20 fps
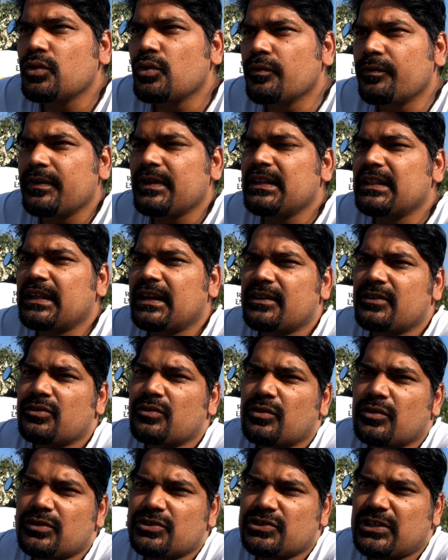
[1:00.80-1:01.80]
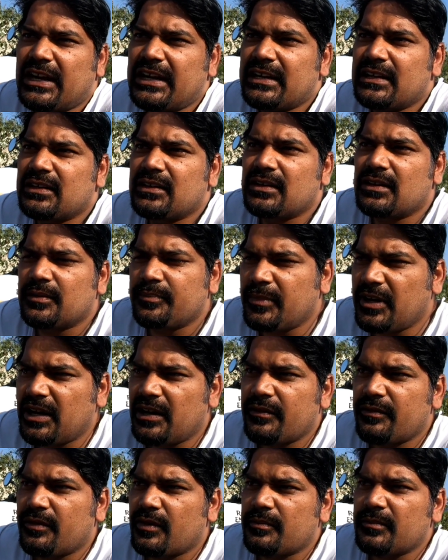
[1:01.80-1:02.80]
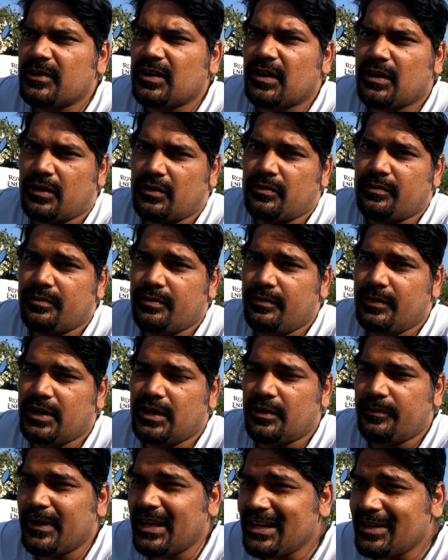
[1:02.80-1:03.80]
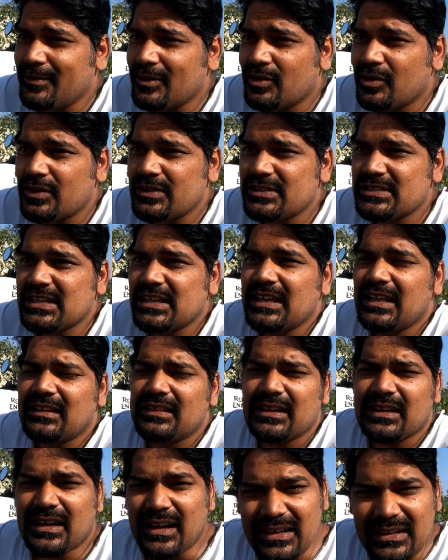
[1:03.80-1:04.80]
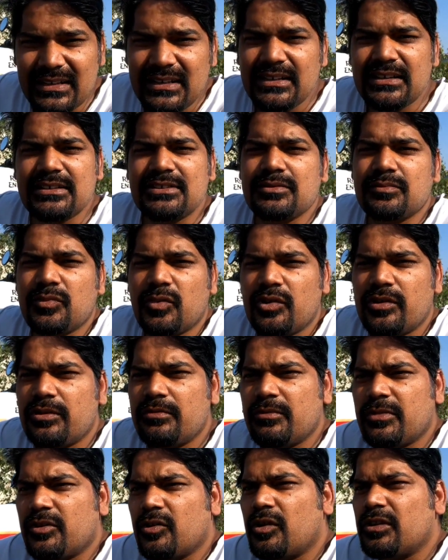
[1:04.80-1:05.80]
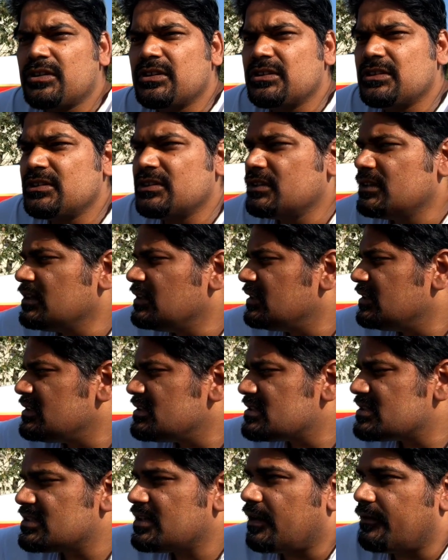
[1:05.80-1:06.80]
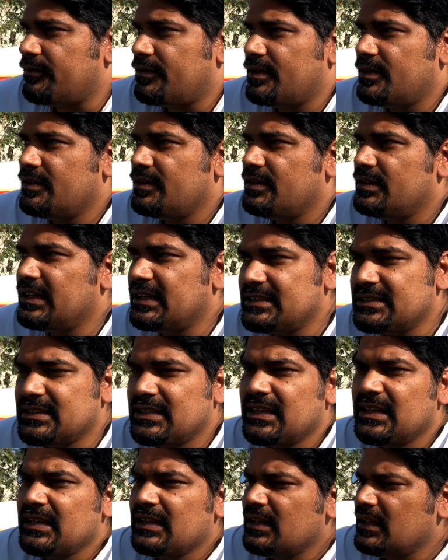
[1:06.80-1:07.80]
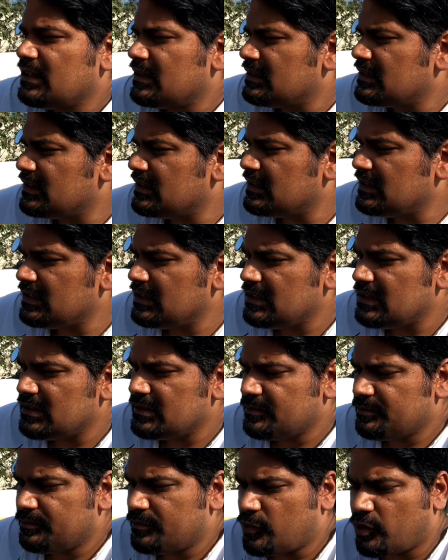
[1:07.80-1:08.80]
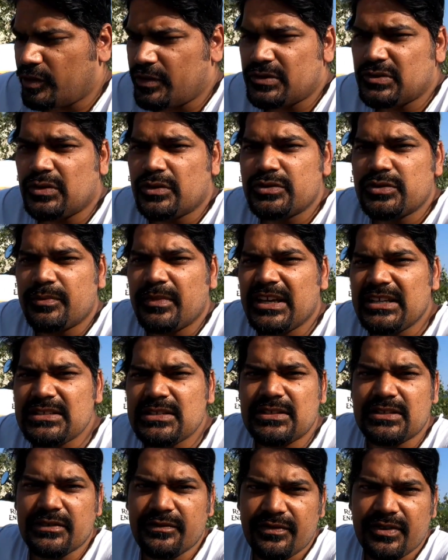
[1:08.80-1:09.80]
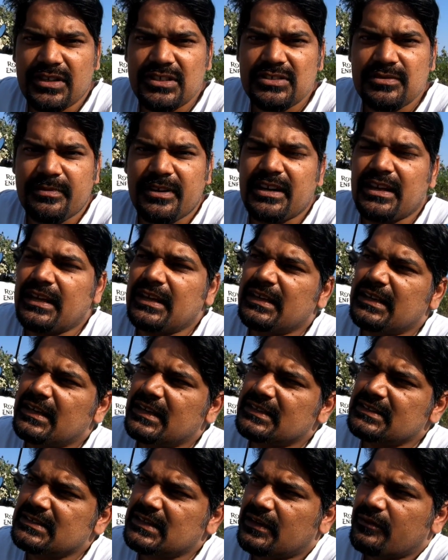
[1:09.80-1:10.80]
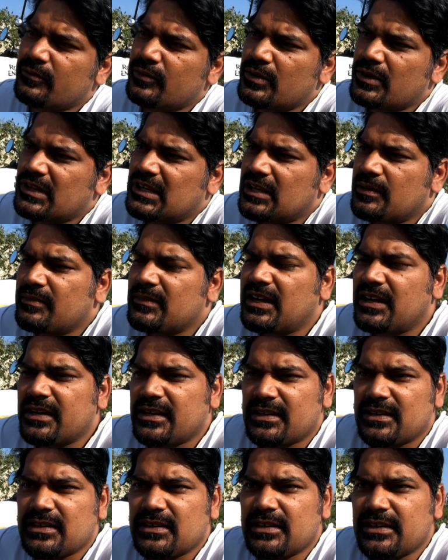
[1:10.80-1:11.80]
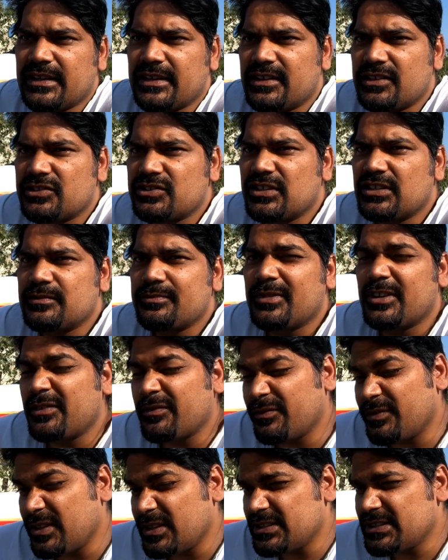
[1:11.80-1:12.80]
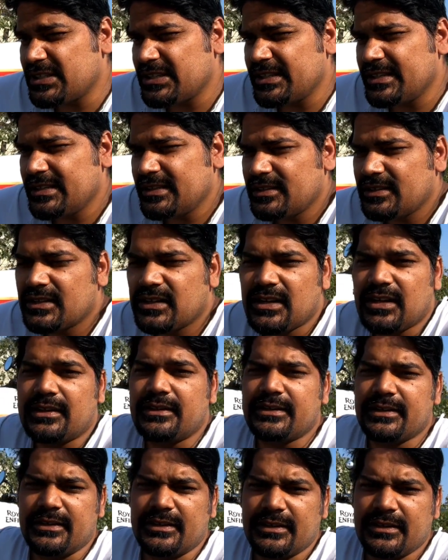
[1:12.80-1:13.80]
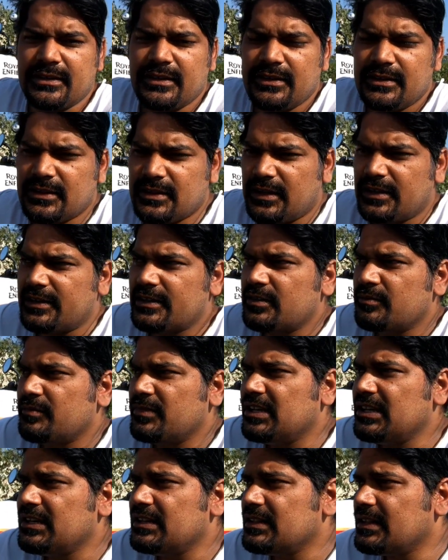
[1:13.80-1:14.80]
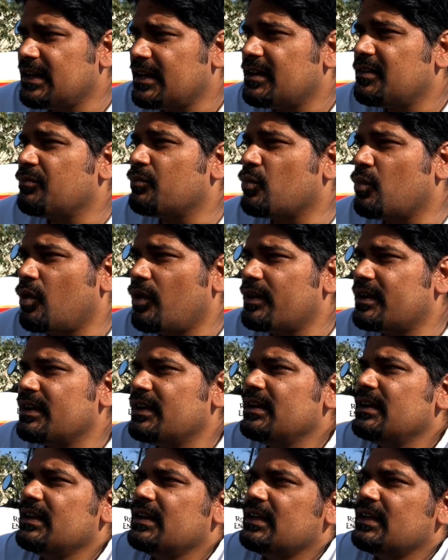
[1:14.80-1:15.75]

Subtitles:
you feel that you are standing apart from the crowd, mainly because the content is important, but not the stuff. Yes, the products also makes a difference, but I guess I would keep that at a later stage. But firstly, the content meaning that what